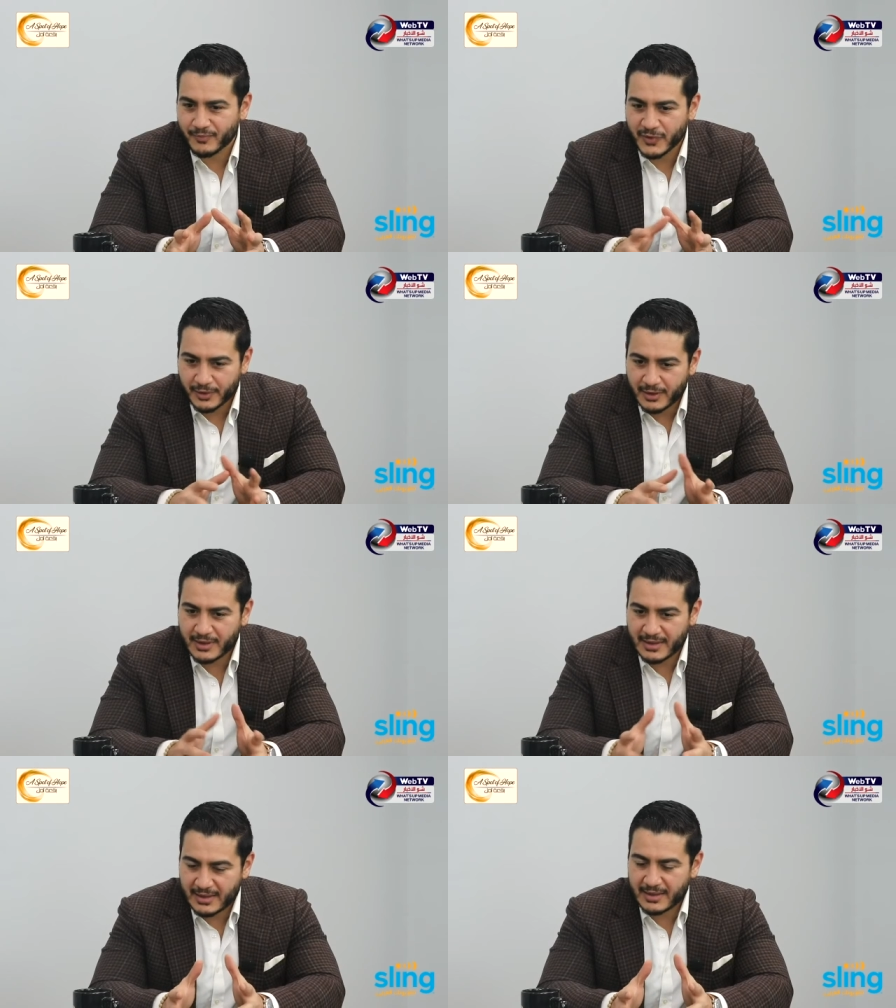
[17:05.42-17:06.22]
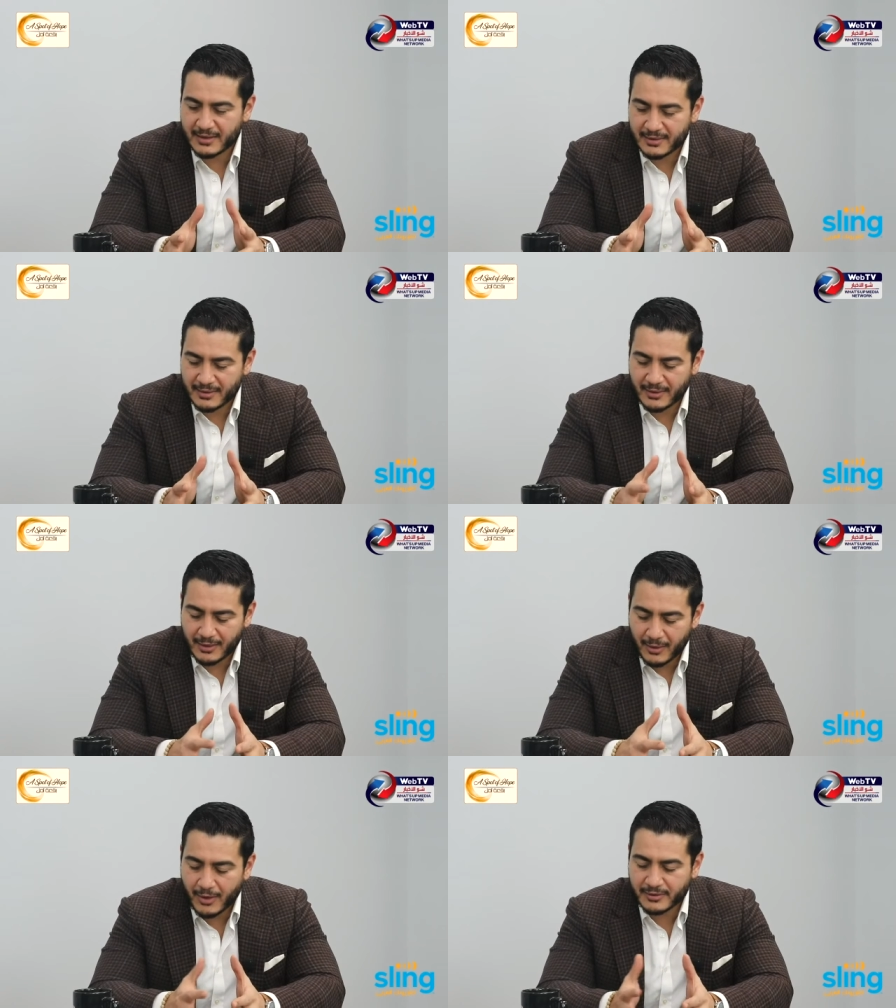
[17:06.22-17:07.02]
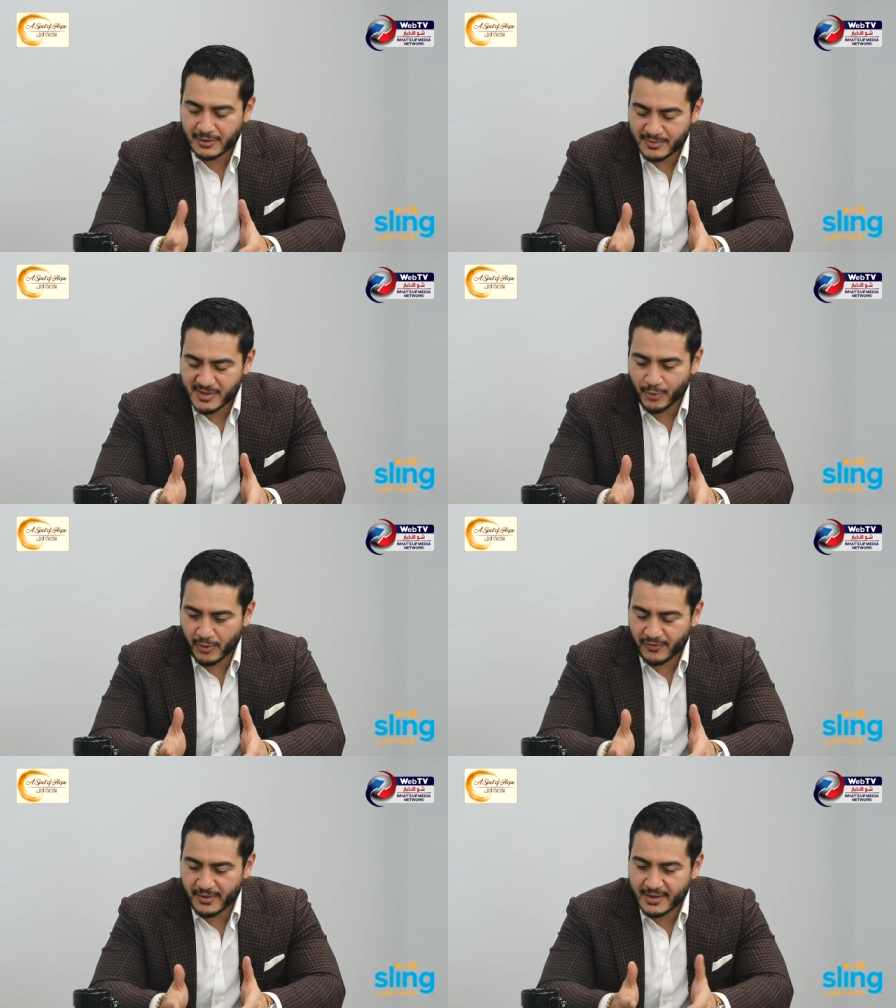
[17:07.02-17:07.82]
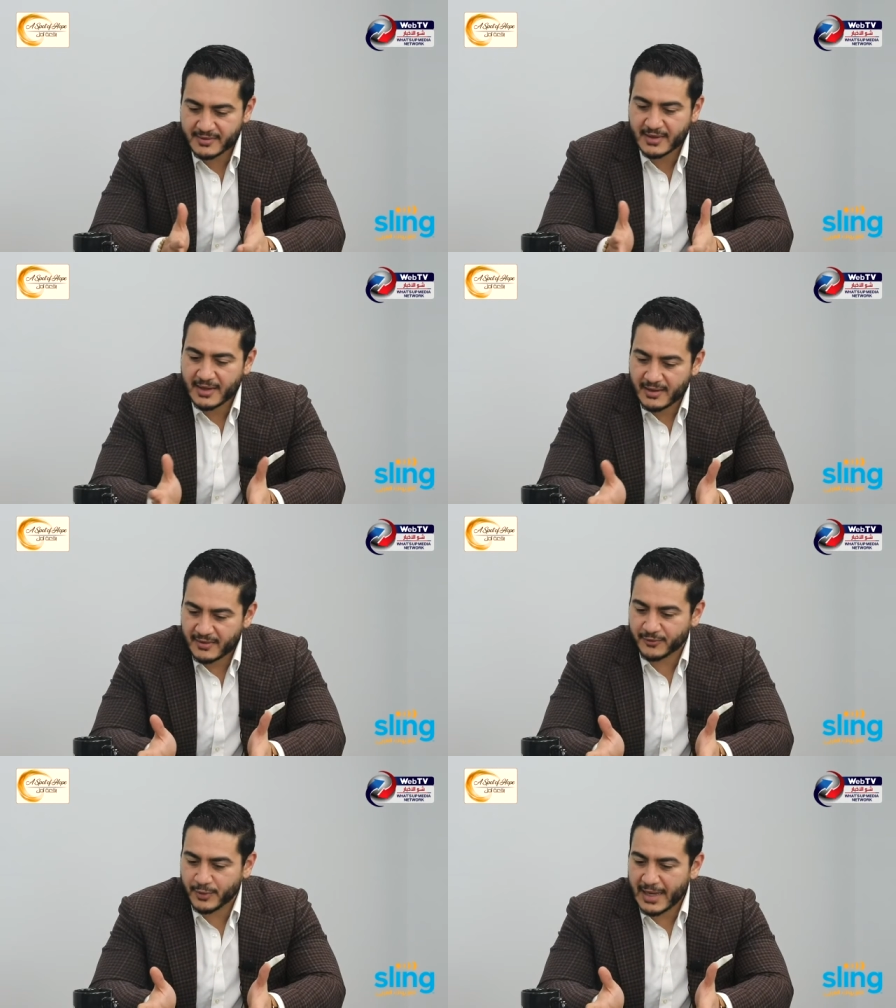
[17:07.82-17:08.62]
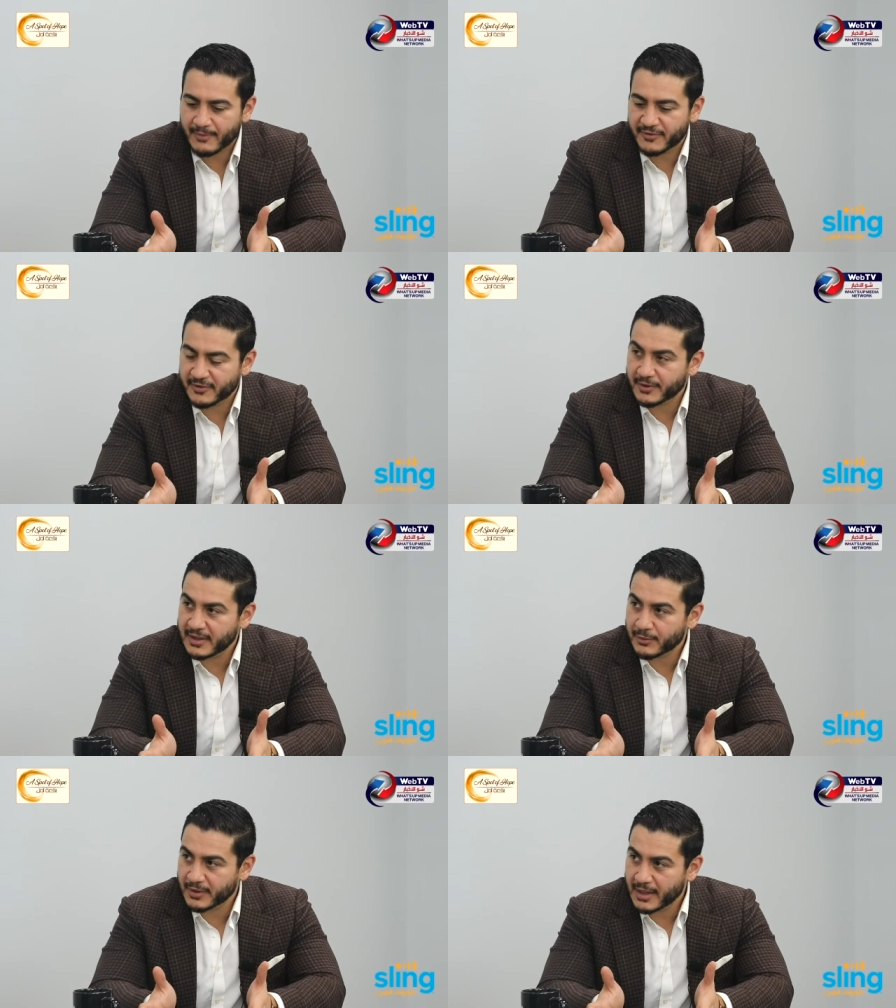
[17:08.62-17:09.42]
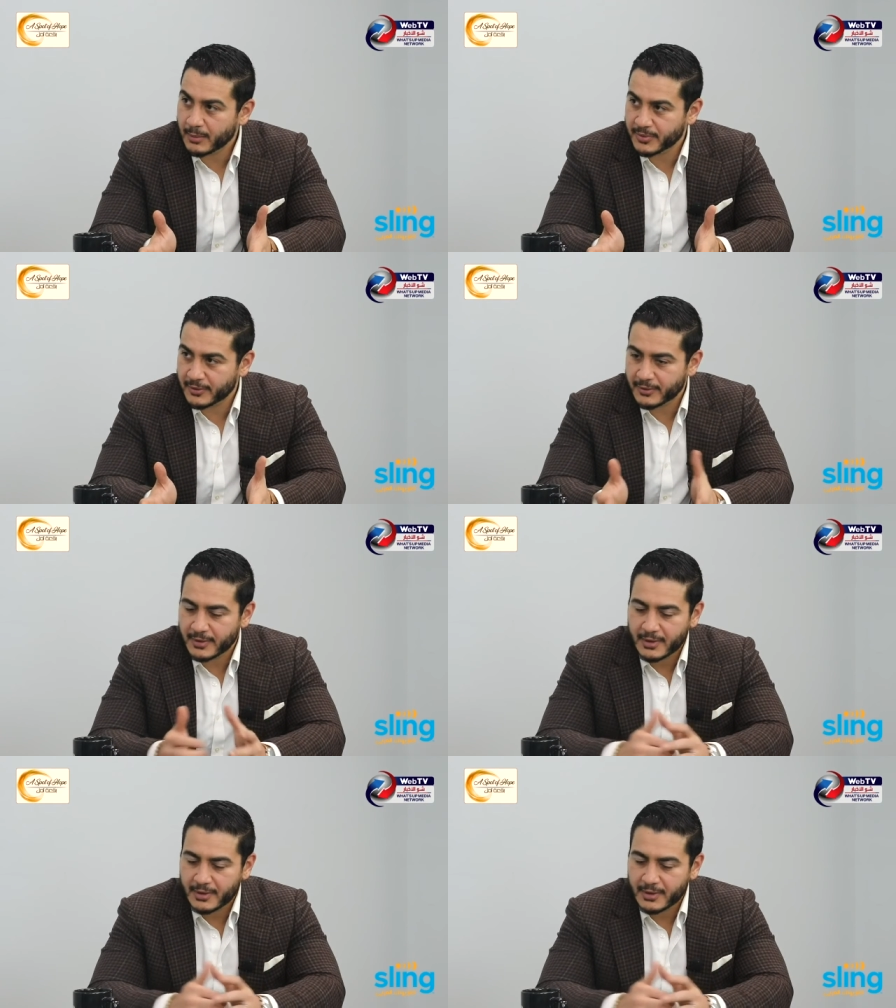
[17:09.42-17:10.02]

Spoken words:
You're going to need long-term support for this. Mm-hmm. This rehab facility can really help you.